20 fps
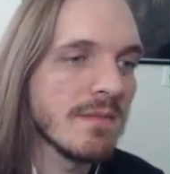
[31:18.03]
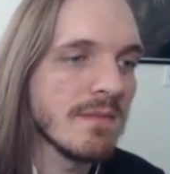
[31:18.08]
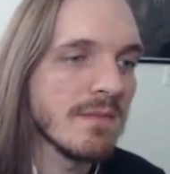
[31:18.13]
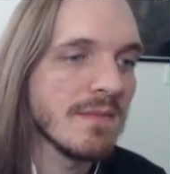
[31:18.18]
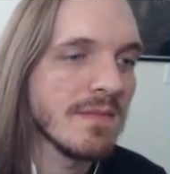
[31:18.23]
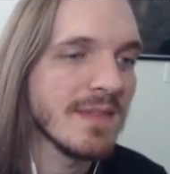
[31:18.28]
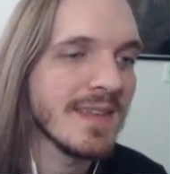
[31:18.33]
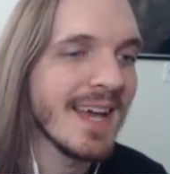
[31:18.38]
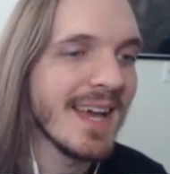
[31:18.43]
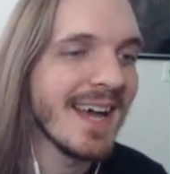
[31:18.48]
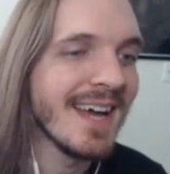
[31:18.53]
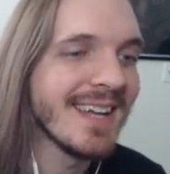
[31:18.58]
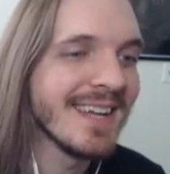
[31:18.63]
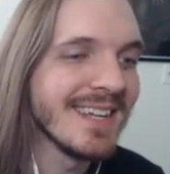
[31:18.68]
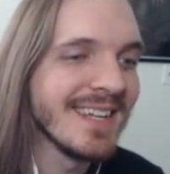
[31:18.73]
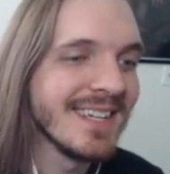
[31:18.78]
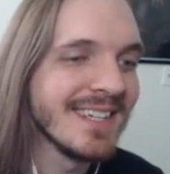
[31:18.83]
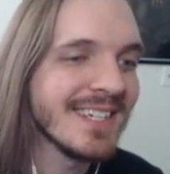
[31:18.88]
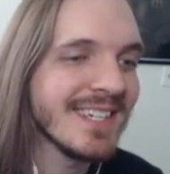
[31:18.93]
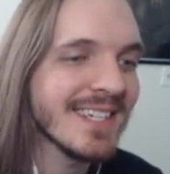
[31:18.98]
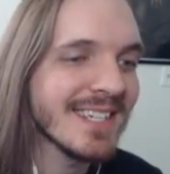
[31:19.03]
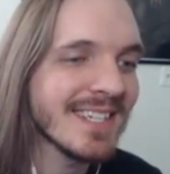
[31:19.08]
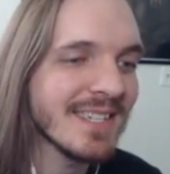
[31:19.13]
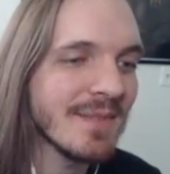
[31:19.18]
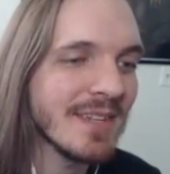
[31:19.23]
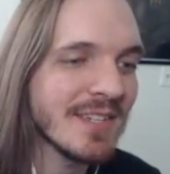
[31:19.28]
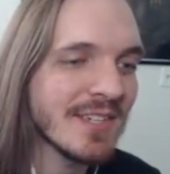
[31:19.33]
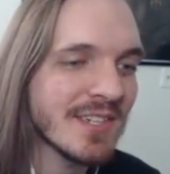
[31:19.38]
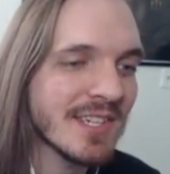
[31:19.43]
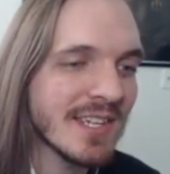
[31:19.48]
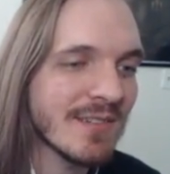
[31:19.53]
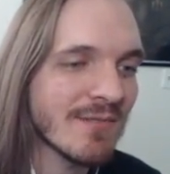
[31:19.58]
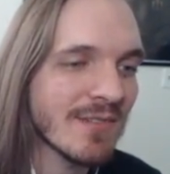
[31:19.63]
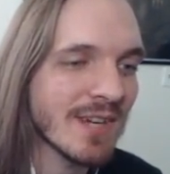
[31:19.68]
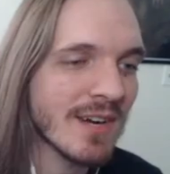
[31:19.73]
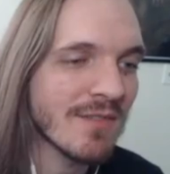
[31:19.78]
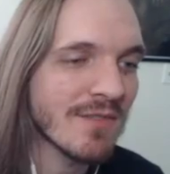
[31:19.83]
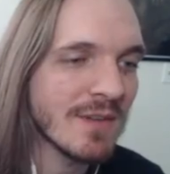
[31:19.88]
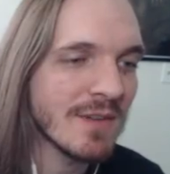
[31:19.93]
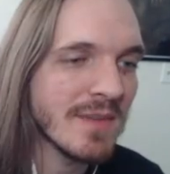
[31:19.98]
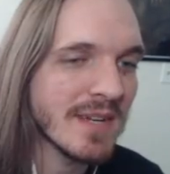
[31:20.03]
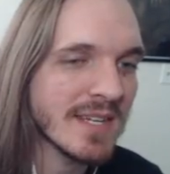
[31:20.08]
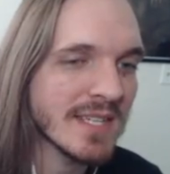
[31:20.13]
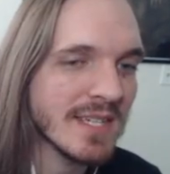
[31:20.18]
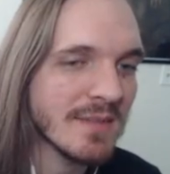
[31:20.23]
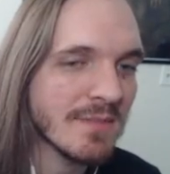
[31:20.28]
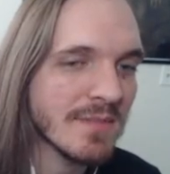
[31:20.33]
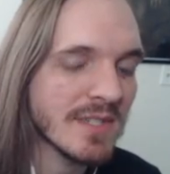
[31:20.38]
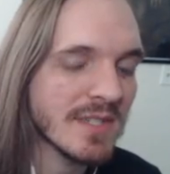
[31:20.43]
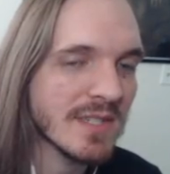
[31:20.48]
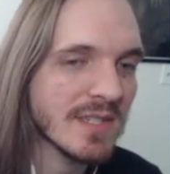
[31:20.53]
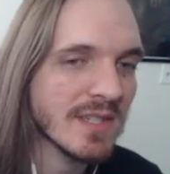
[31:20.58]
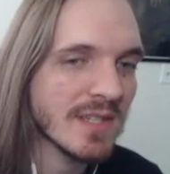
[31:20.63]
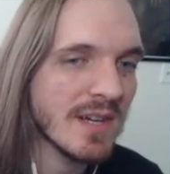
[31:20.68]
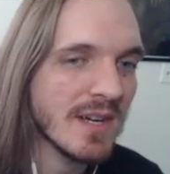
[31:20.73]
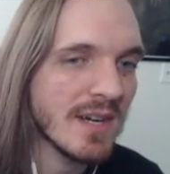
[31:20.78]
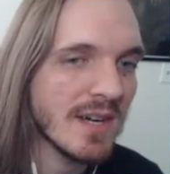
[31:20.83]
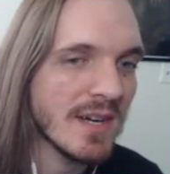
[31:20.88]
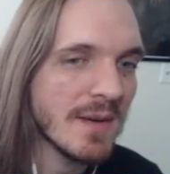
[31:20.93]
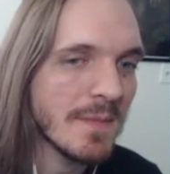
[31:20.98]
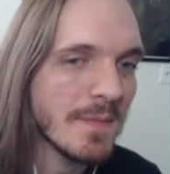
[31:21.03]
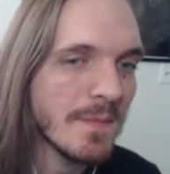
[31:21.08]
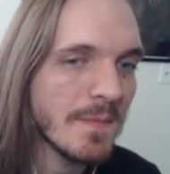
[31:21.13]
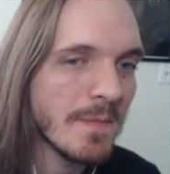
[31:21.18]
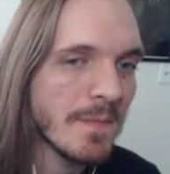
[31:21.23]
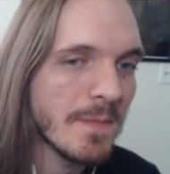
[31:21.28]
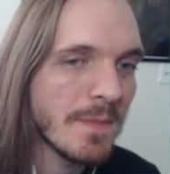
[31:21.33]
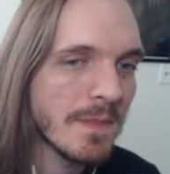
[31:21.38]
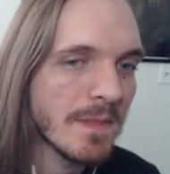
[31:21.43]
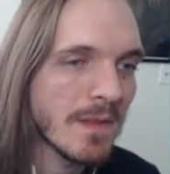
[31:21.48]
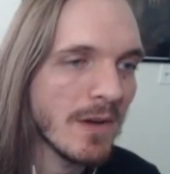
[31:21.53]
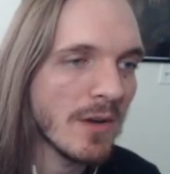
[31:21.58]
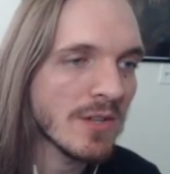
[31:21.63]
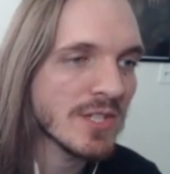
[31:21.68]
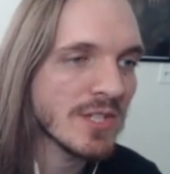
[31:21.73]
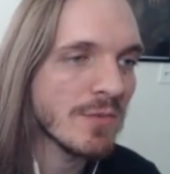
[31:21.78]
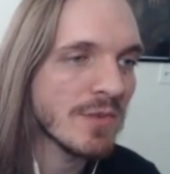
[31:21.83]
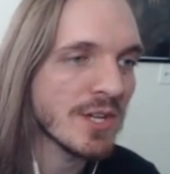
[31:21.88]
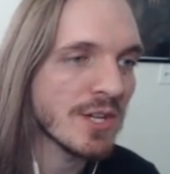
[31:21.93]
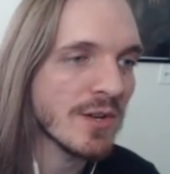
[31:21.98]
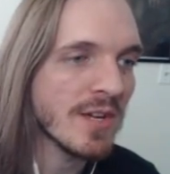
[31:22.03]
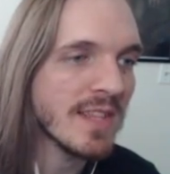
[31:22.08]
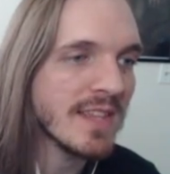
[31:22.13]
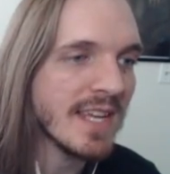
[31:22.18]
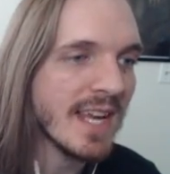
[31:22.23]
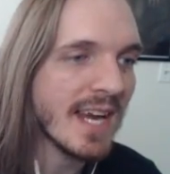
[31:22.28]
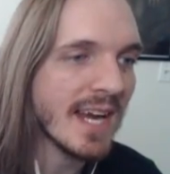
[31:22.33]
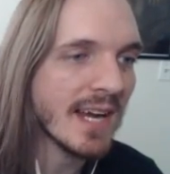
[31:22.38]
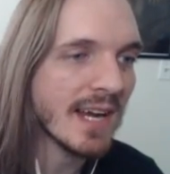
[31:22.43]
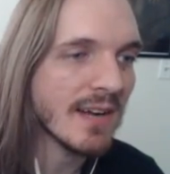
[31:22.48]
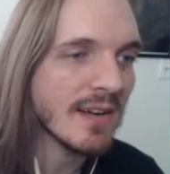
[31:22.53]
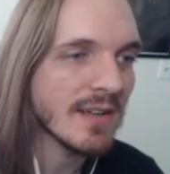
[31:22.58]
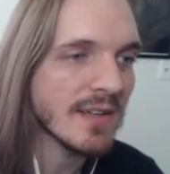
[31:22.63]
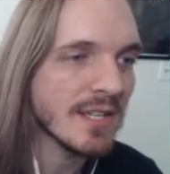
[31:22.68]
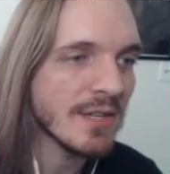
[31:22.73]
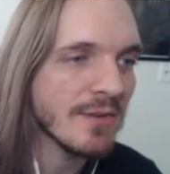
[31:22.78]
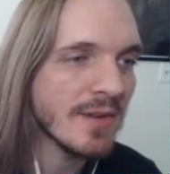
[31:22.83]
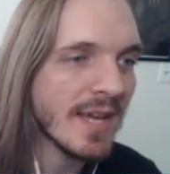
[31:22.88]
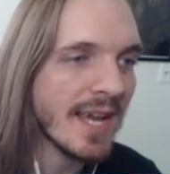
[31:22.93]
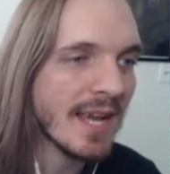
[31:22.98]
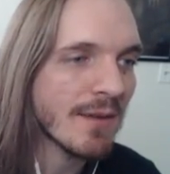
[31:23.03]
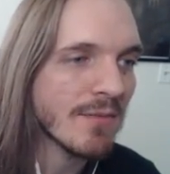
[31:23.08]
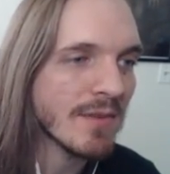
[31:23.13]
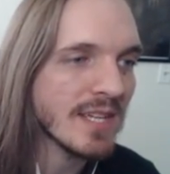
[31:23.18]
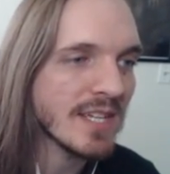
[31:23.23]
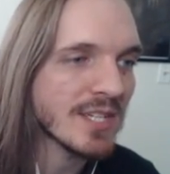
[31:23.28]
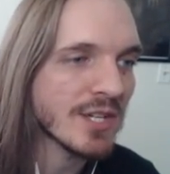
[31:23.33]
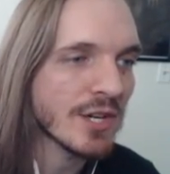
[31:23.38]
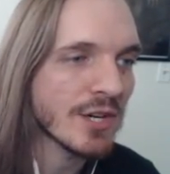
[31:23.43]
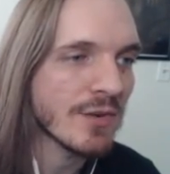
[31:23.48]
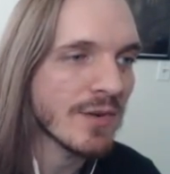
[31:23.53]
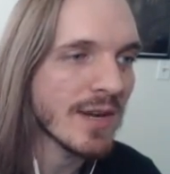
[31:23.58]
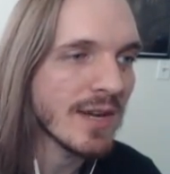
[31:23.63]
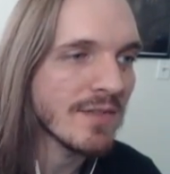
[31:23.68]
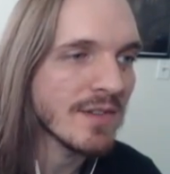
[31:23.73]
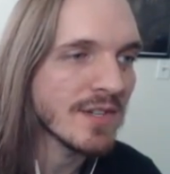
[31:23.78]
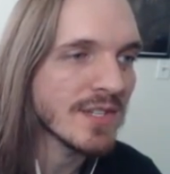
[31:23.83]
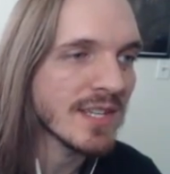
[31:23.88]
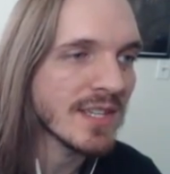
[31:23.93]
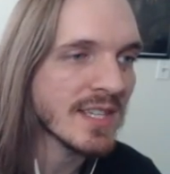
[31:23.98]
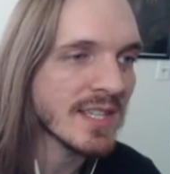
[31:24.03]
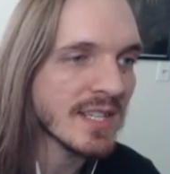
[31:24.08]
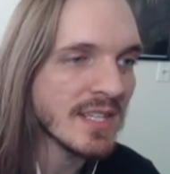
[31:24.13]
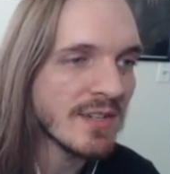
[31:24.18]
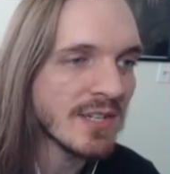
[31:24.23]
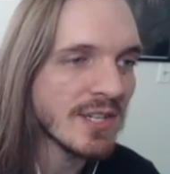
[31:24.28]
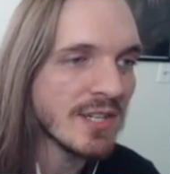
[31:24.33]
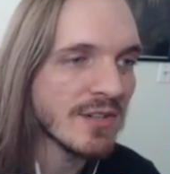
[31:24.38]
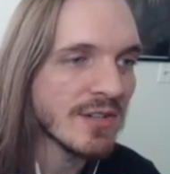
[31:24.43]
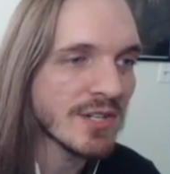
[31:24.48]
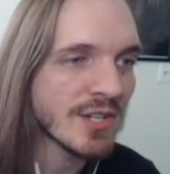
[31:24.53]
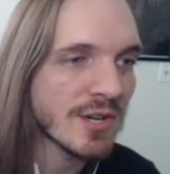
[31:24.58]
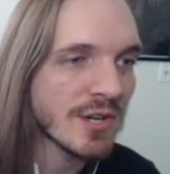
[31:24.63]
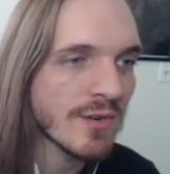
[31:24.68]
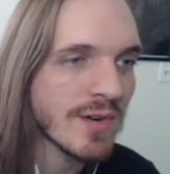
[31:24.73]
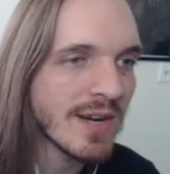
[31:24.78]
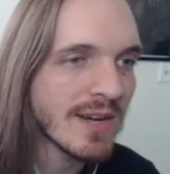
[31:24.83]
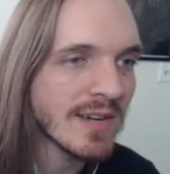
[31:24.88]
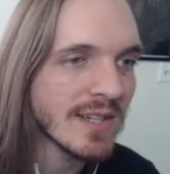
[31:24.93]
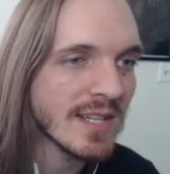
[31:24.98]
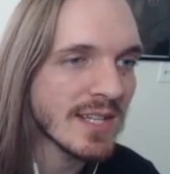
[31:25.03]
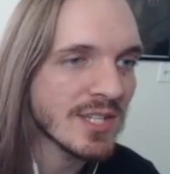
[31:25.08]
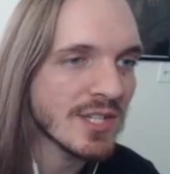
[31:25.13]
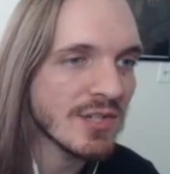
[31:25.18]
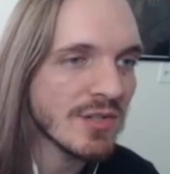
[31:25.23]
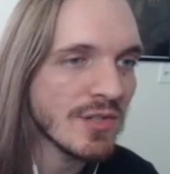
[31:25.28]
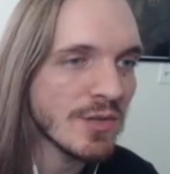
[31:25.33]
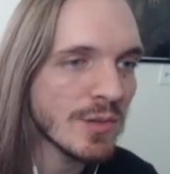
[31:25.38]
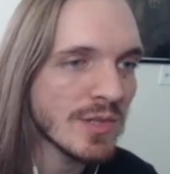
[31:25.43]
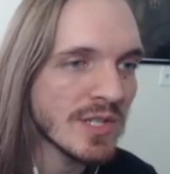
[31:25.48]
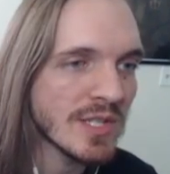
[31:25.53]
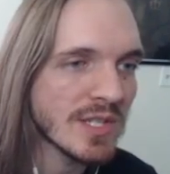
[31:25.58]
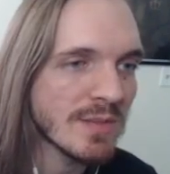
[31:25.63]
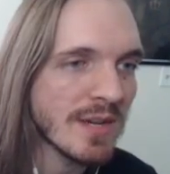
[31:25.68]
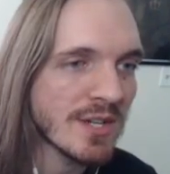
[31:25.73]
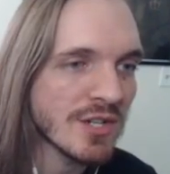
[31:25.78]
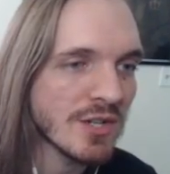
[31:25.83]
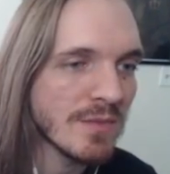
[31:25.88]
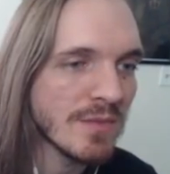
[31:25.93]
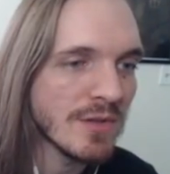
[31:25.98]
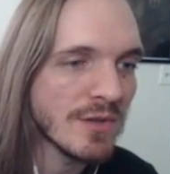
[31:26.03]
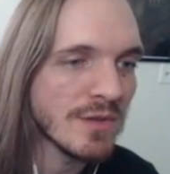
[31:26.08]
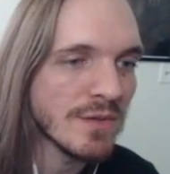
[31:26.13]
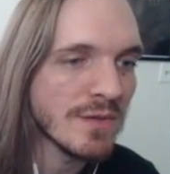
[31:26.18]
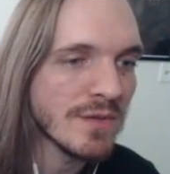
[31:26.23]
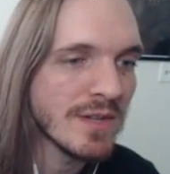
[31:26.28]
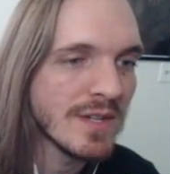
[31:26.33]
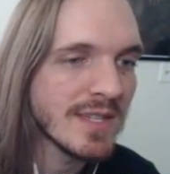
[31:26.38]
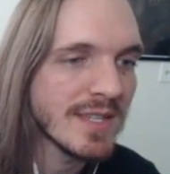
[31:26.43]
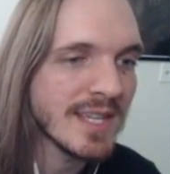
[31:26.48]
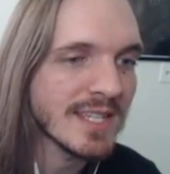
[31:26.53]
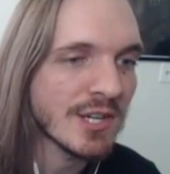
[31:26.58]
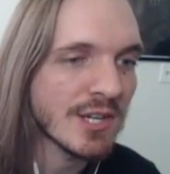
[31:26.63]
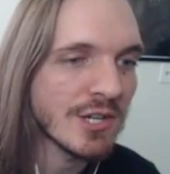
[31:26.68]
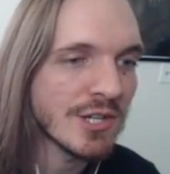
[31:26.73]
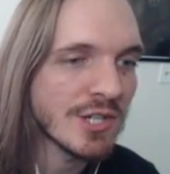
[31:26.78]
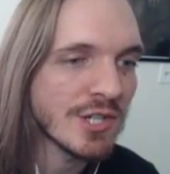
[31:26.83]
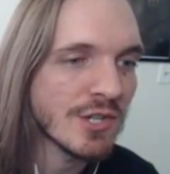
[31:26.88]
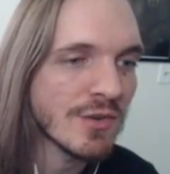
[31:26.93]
Yeah, she has some interesting recovery mix-ups. Also, when you're in the air, you can't really turn around. There's nothing you can do to turn around unless you use a special move that turns you around.